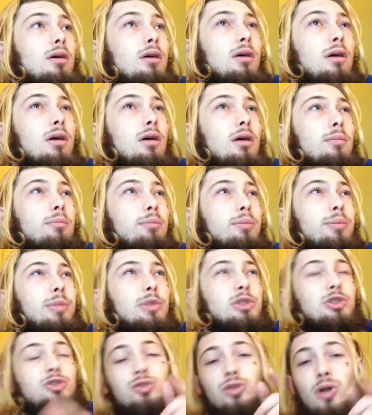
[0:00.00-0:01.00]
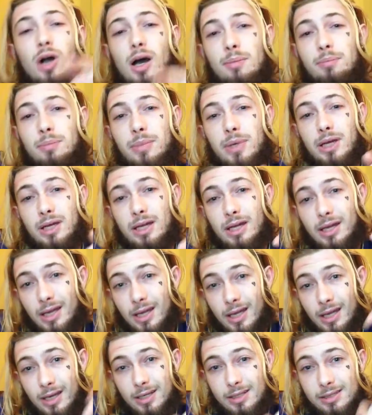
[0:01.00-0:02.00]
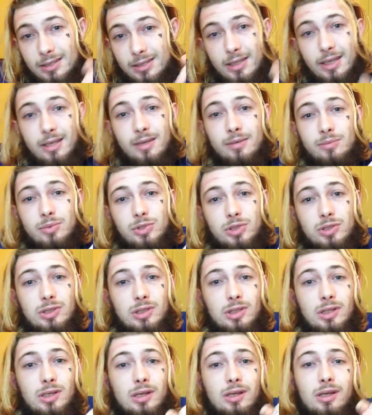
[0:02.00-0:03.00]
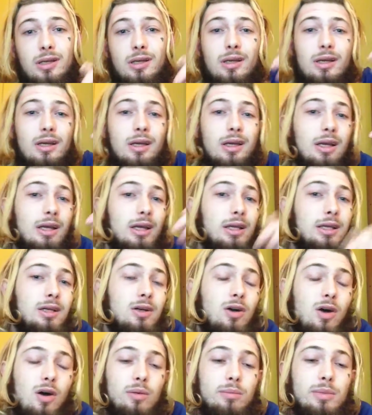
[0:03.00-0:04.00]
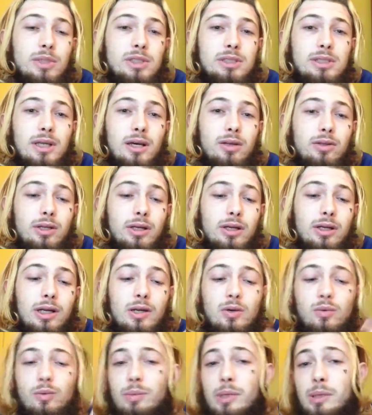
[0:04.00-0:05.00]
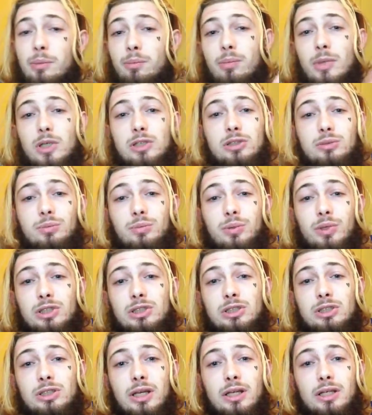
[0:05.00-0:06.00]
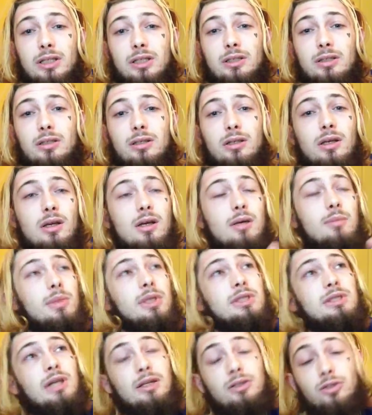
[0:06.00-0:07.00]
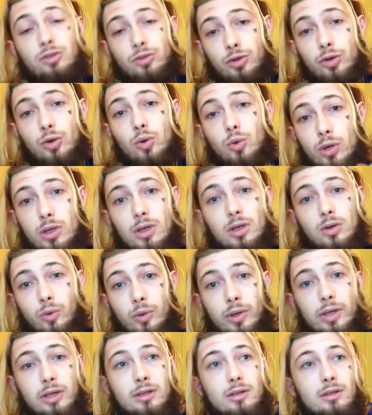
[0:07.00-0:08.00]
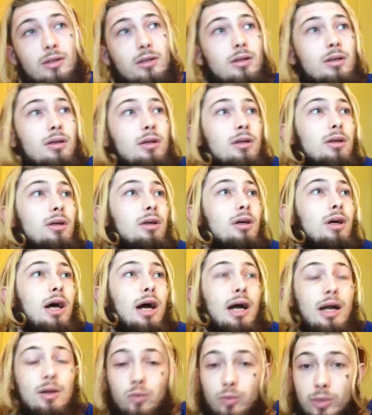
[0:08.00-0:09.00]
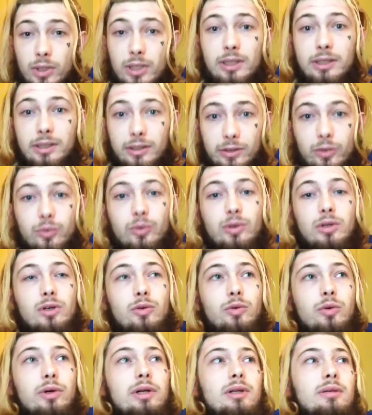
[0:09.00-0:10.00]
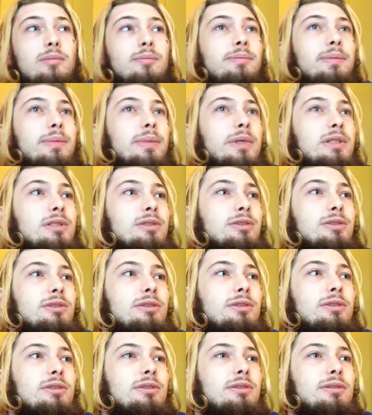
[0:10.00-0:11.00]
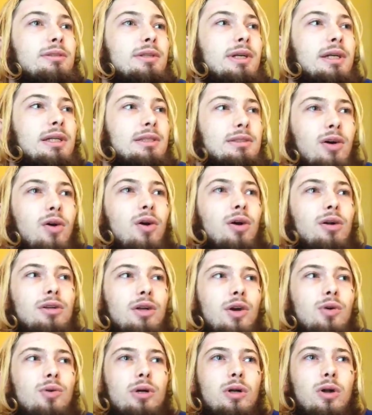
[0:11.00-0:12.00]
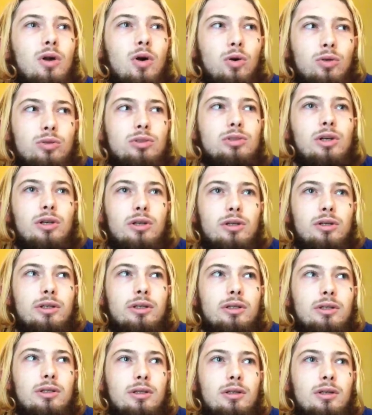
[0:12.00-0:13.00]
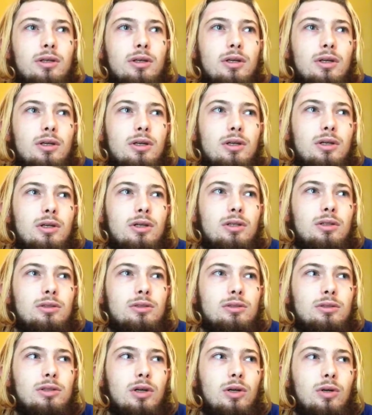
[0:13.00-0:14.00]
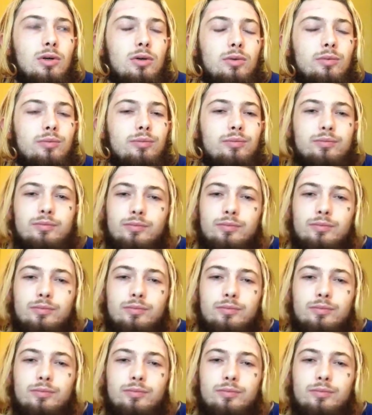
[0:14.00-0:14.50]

But drop any tips, any comments down there. It will be much appreciated because I do want to quit. I really do want to quit, but it's just, it's hard going cold turkey. So,